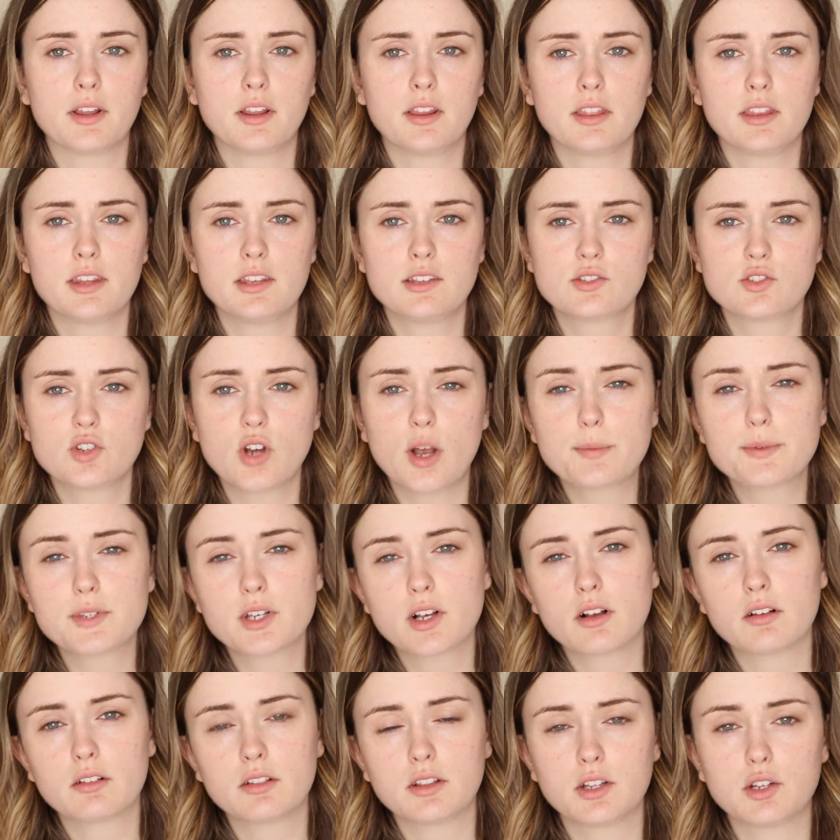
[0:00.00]
These drops
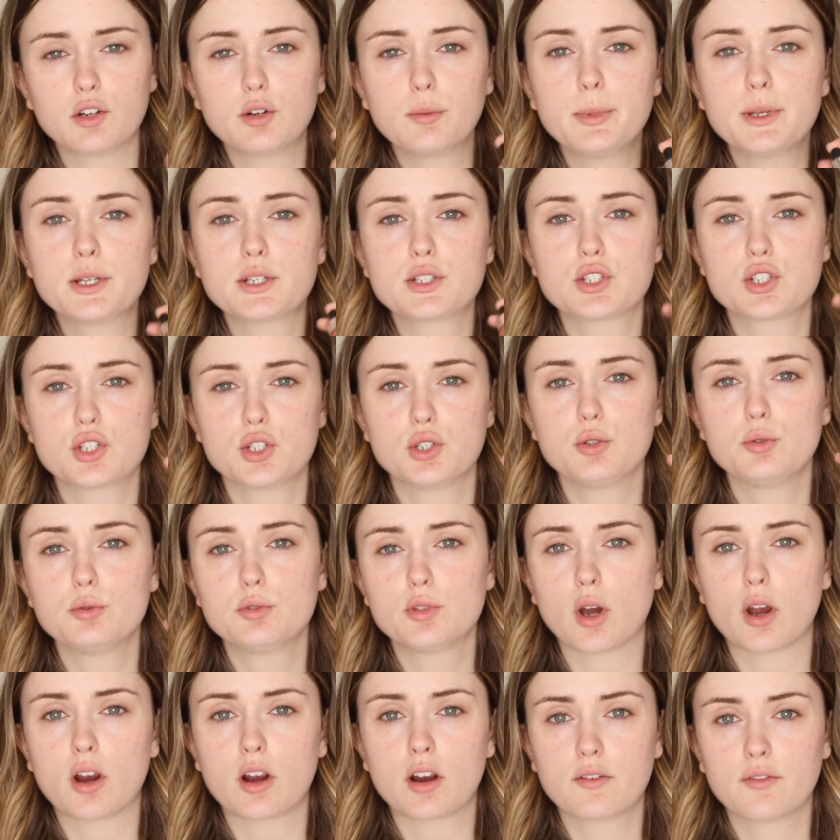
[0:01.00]
are a little bit too
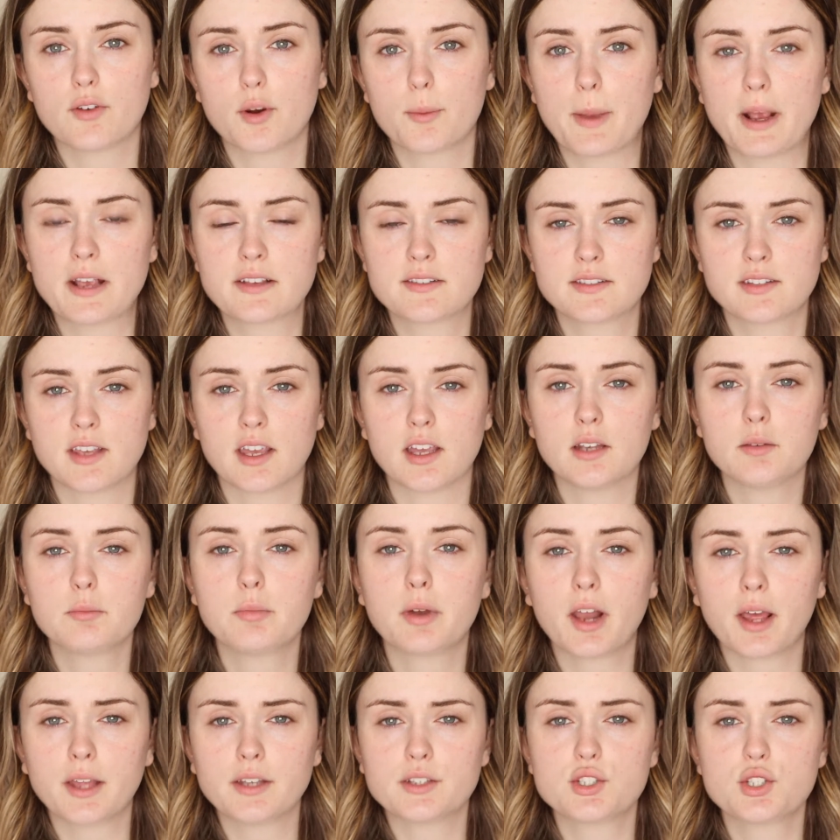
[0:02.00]
dark for my skin,
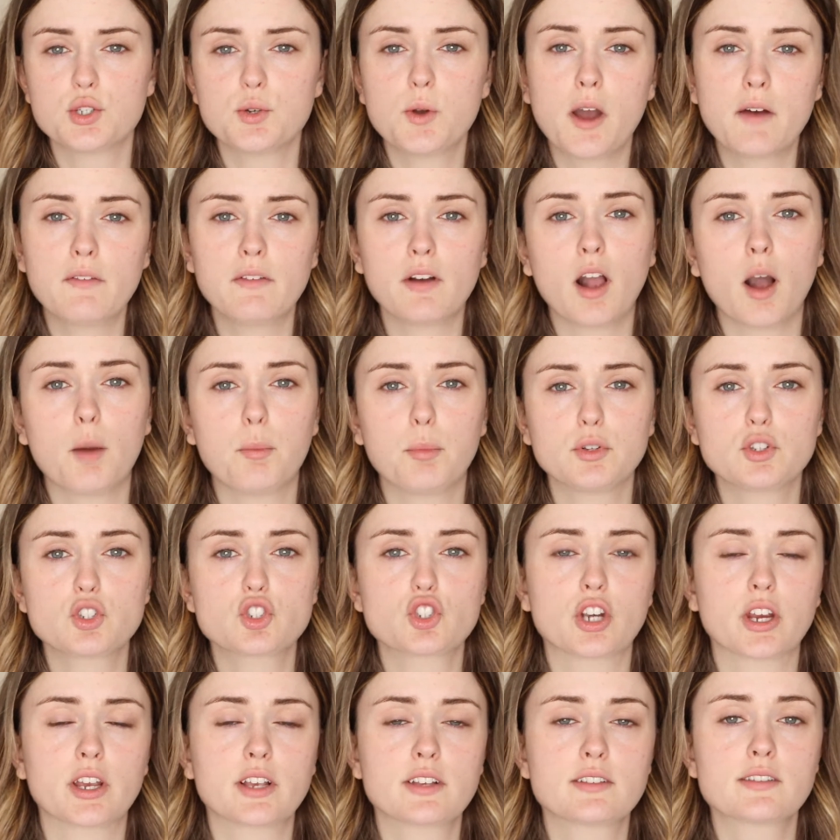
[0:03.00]
but I do have a couple
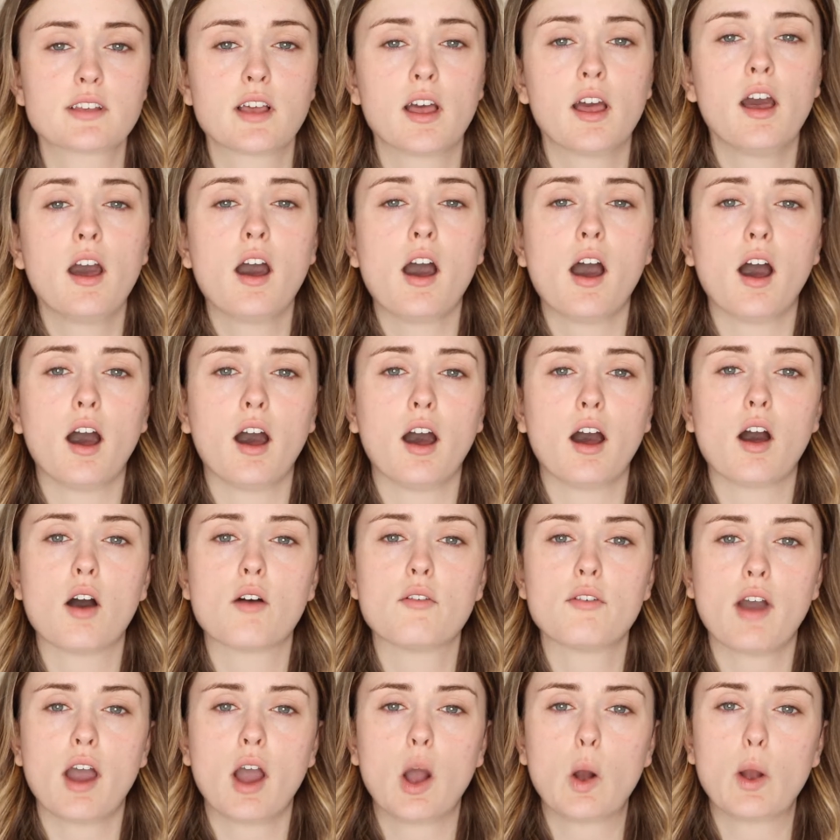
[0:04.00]
tricks
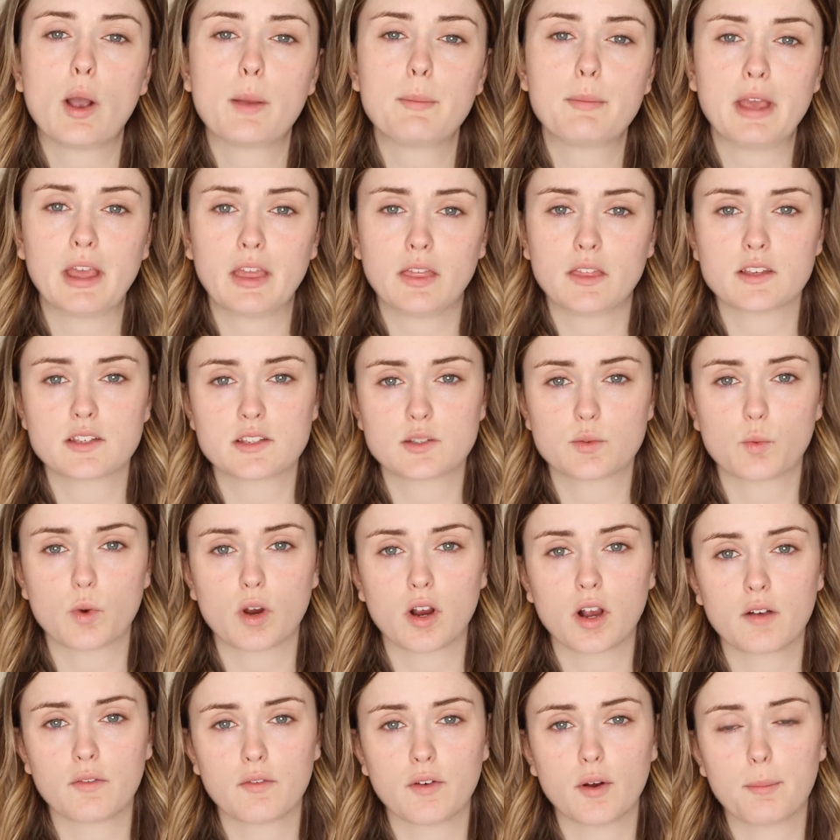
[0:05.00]
of how I make this
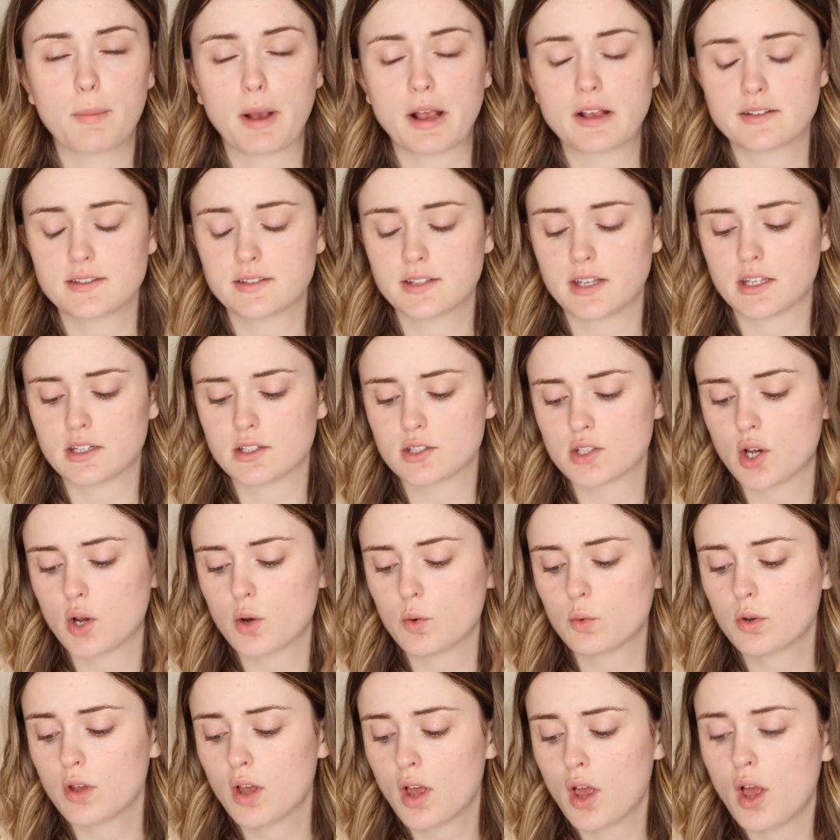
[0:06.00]
work for my skin
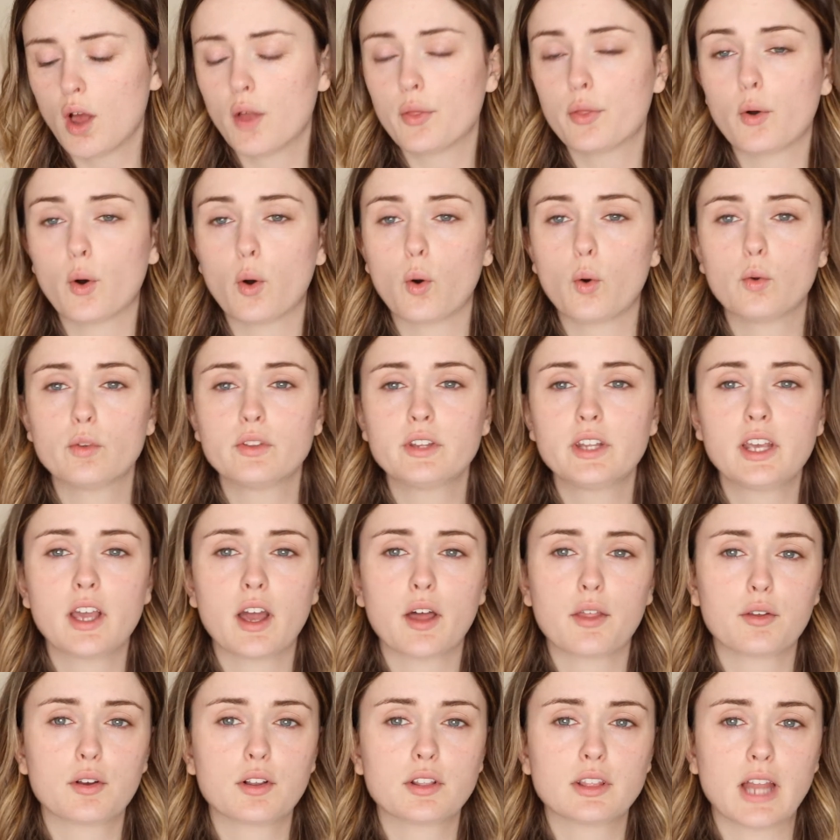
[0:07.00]
tone. The only
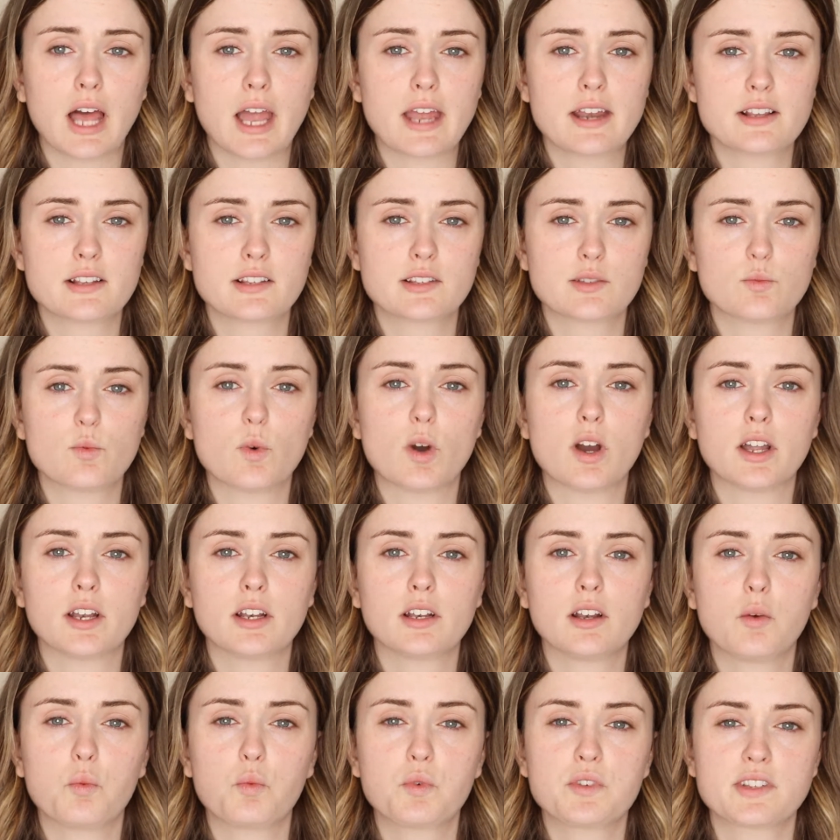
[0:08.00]
other lightest
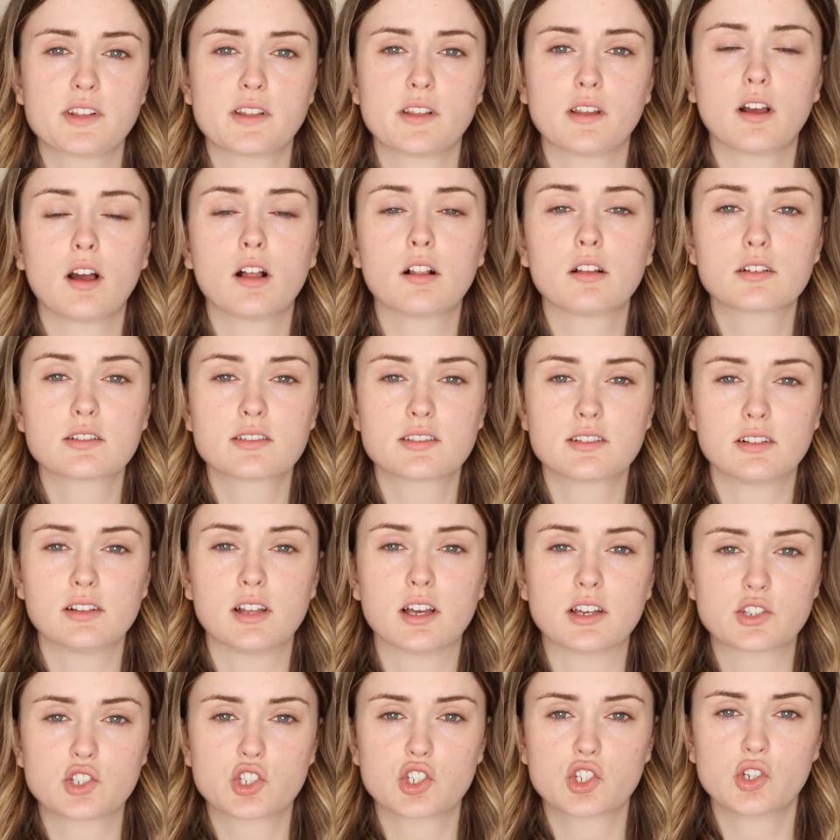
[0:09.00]
one was in the color
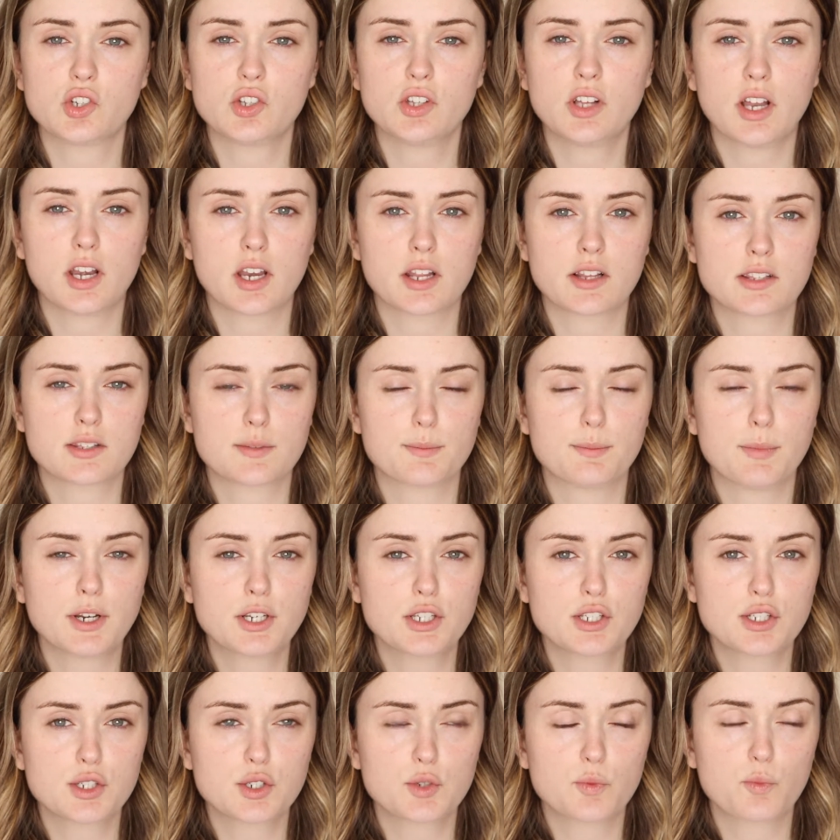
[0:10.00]
Celestial, and it's
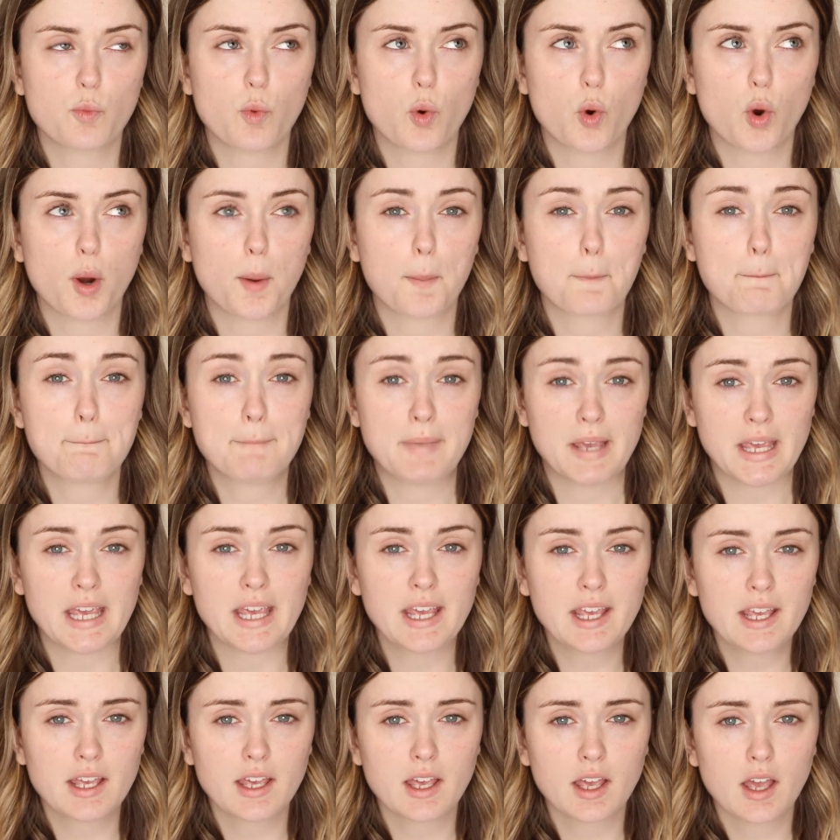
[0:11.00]
much more
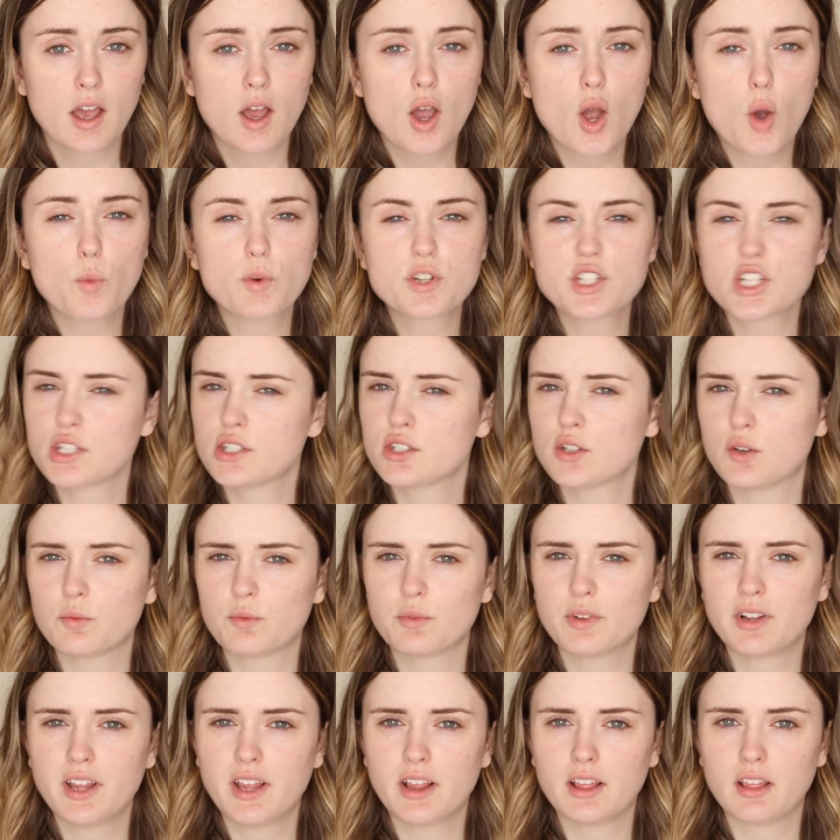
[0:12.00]
pink, which I don't
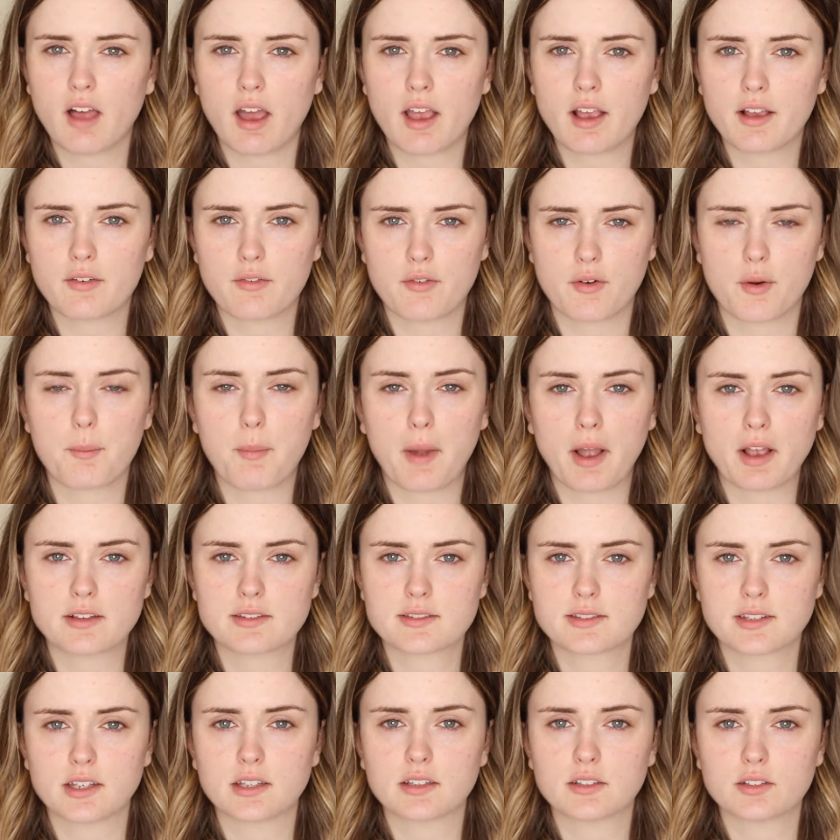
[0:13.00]
really like for my
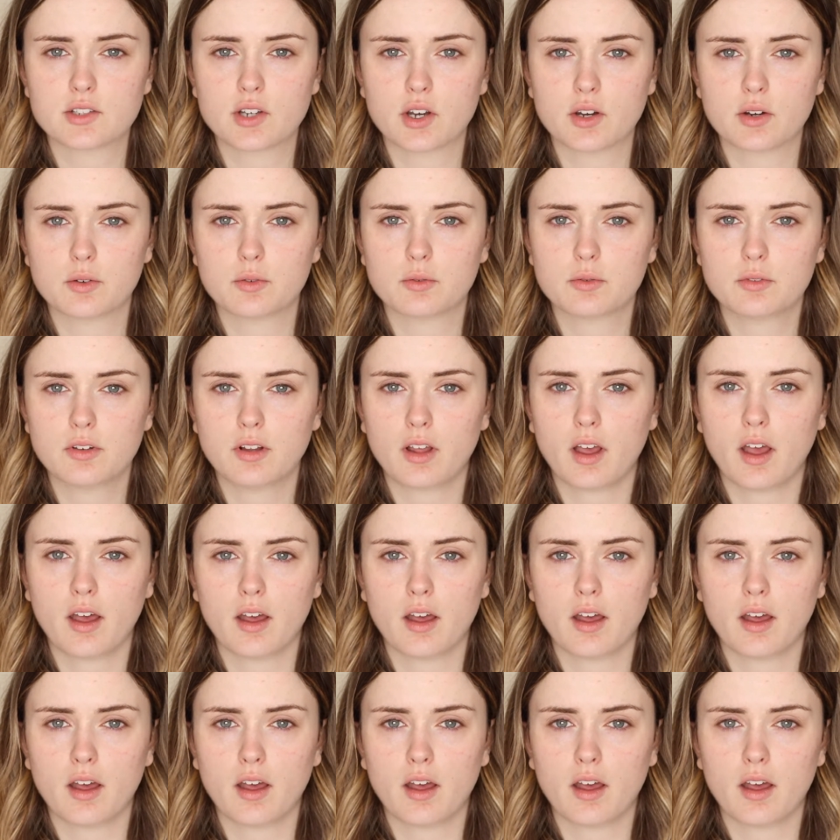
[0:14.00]
skin tone